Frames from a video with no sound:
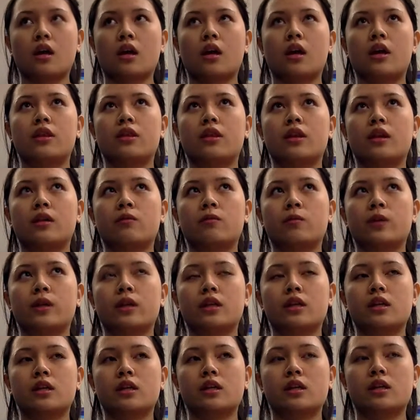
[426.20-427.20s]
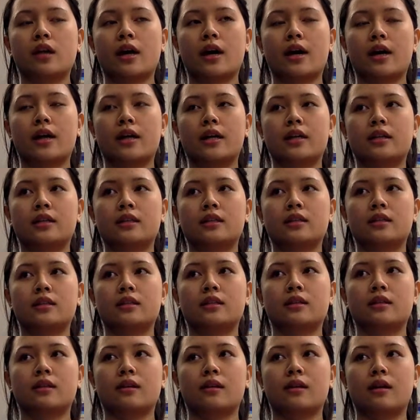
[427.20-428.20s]
And then when he has
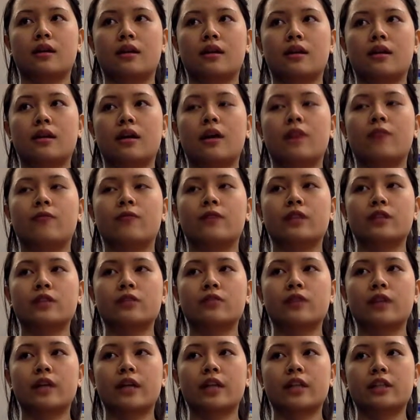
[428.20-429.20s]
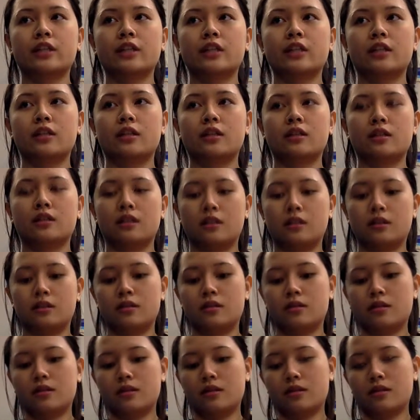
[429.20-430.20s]
adverse reaction, it's
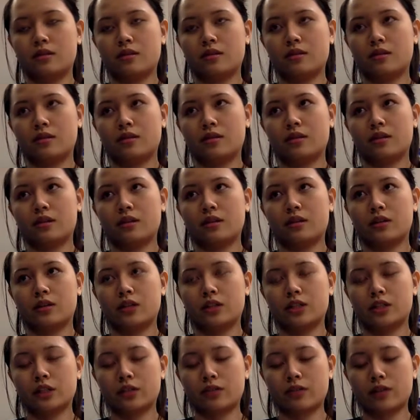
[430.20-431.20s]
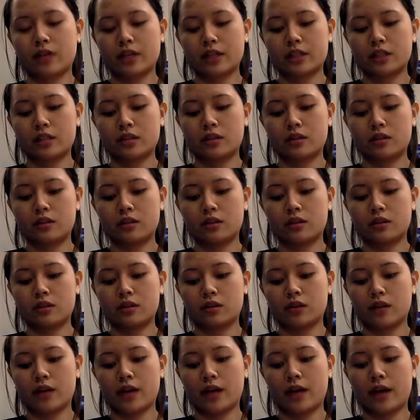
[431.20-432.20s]
allergic reaction, so
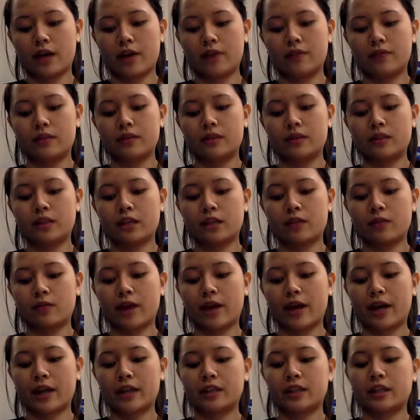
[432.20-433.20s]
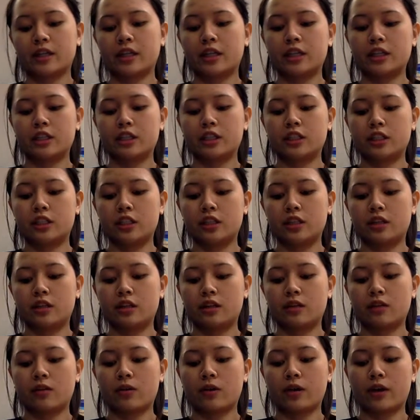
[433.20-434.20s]
he'll have skin rash, itchy
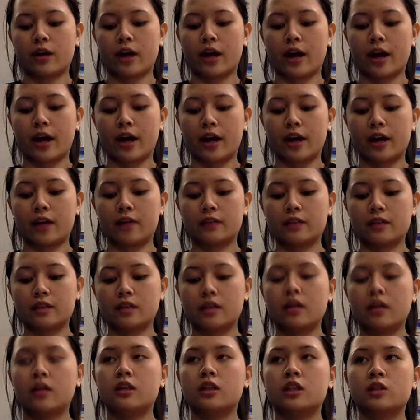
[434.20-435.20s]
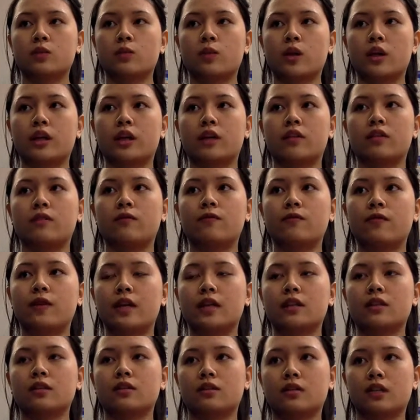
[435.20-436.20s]
or hives, swelling of the
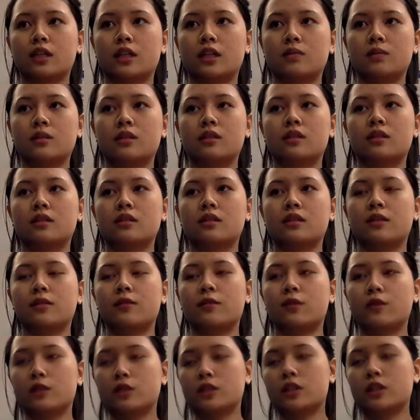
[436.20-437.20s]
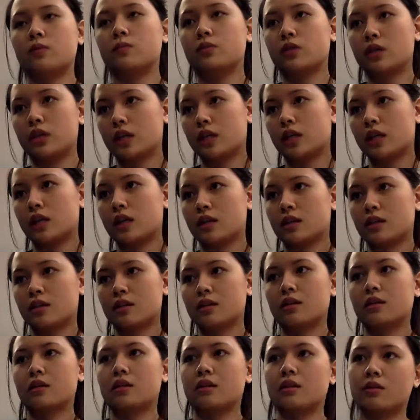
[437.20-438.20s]
face, lips, difficulty breathing,
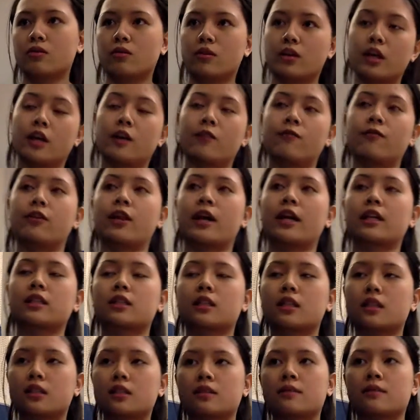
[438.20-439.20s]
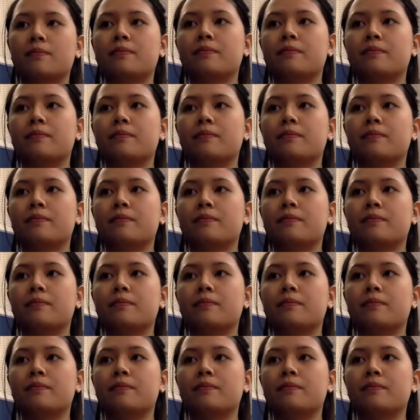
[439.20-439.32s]
anaphylaxis.